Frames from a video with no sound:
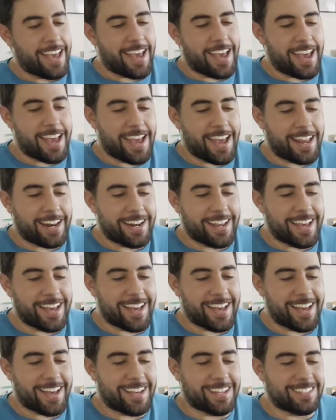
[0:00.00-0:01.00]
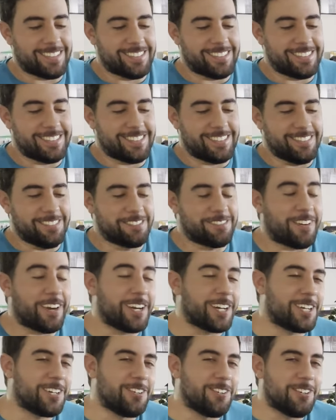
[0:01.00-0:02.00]
and uh, it was
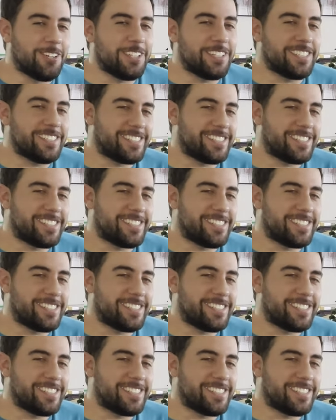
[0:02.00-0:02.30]
very cool